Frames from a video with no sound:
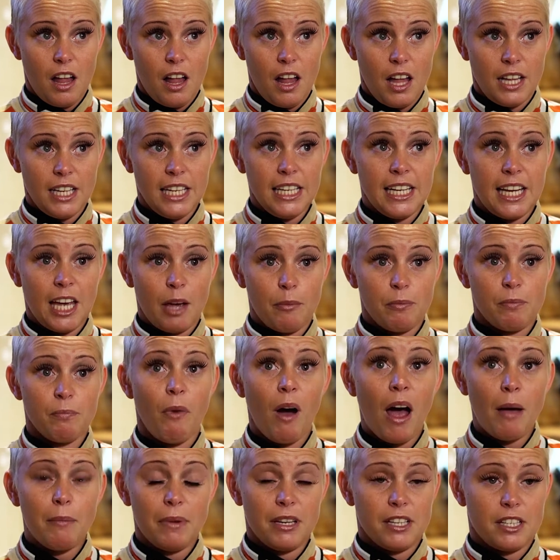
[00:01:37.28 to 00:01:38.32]
And he kept
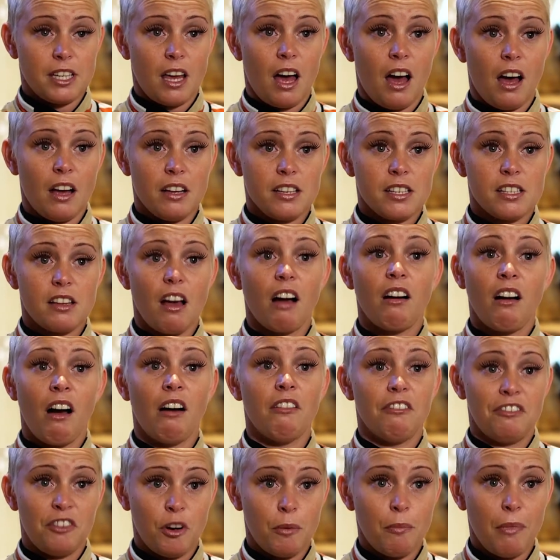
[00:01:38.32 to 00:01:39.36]
miming to us, "I
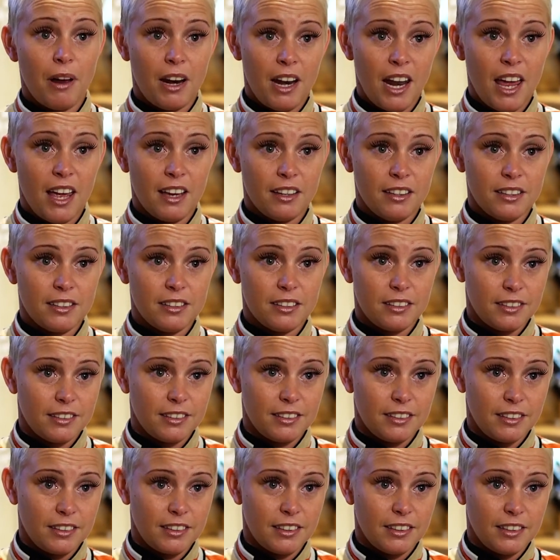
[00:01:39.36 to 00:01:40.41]
can't feel my legs."
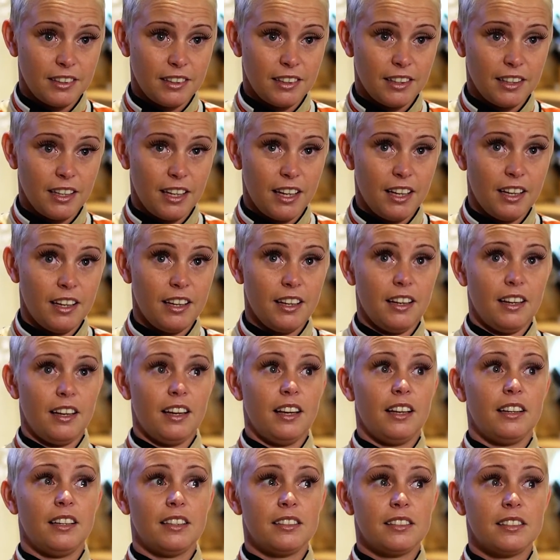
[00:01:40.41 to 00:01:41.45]

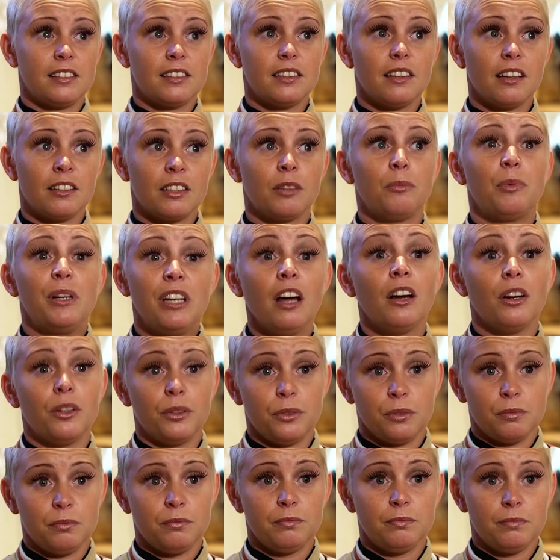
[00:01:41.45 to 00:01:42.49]
And I said, I
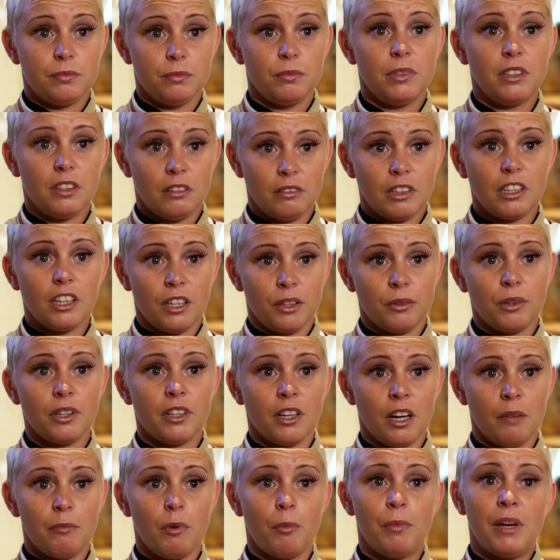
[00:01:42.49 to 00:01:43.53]

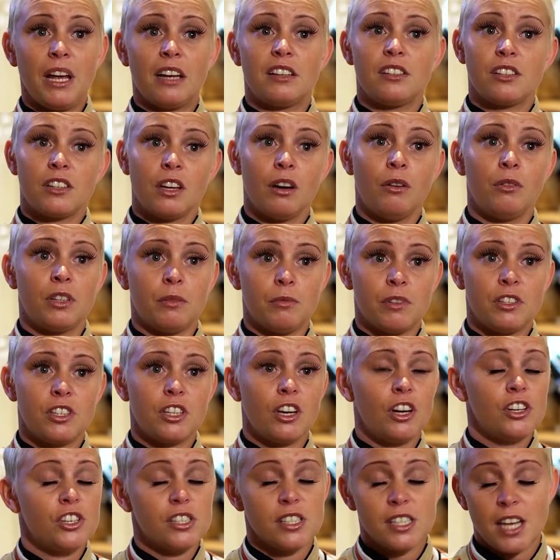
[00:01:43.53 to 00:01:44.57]
know, but we hadn't told him, the
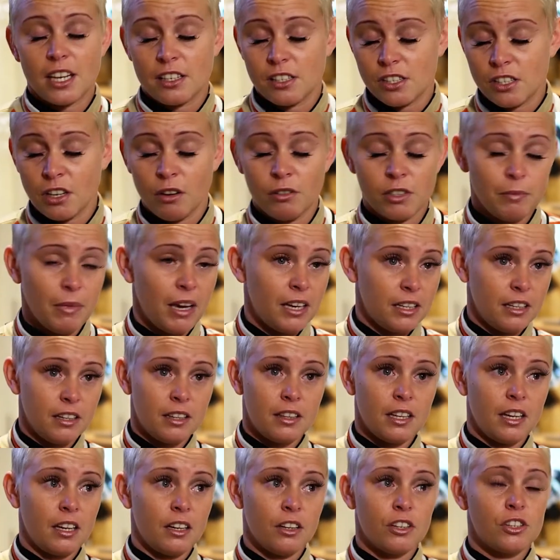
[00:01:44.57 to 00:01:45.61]
surgeons hadn't told him
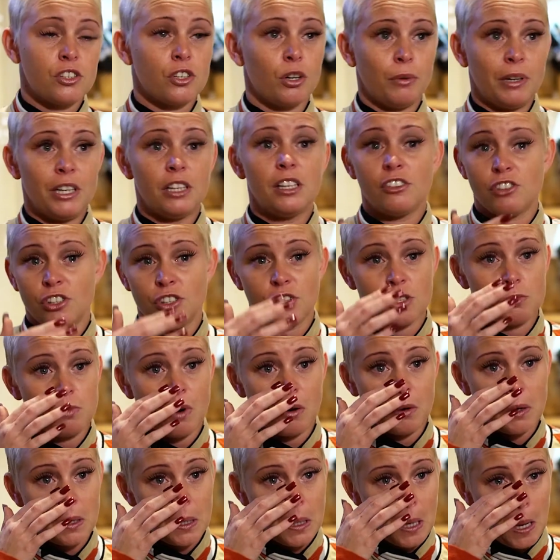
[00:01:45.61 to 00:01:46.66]
anything at all. He'd literally just
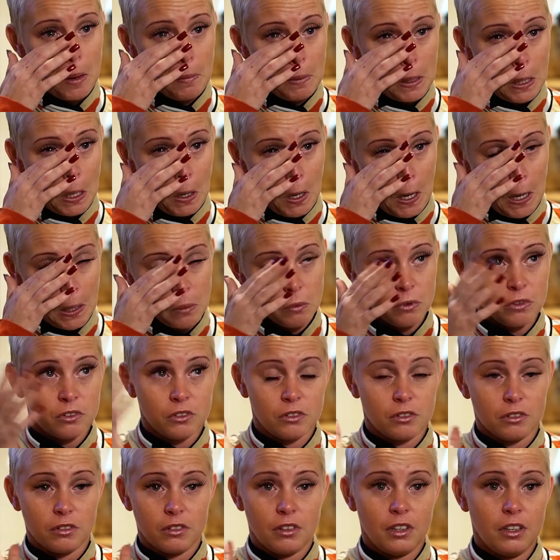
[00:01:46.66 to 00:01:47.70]
woken up, he
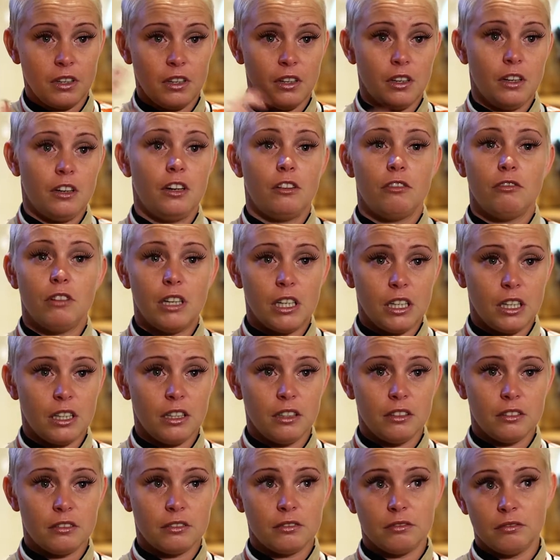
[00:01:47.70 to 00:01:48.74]
wasn't
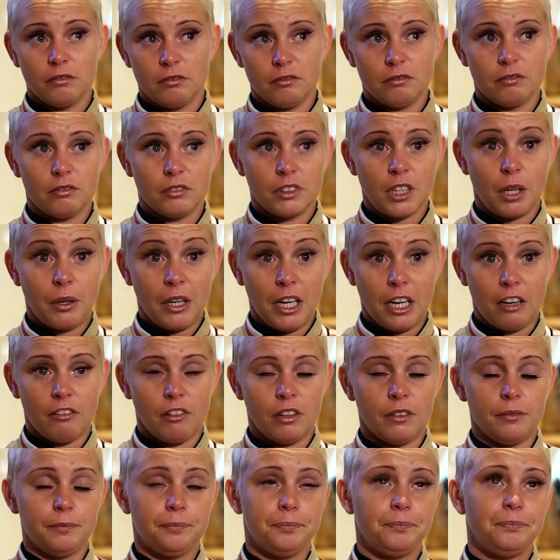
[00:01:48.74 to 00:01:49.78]
really
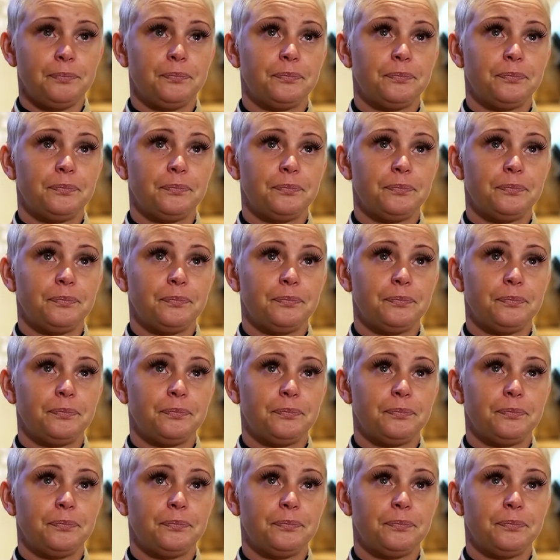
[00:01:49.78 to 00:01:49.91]
coherent.